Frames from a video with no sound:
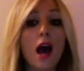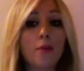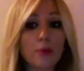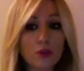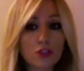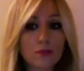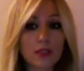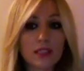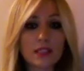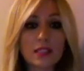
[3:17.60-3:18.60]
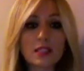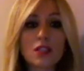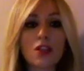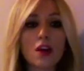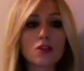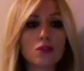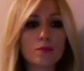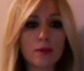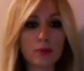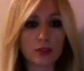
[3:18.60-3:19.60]
Approximately
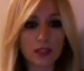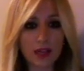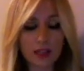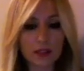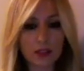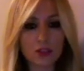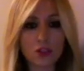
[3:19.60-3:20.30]
60,000 people died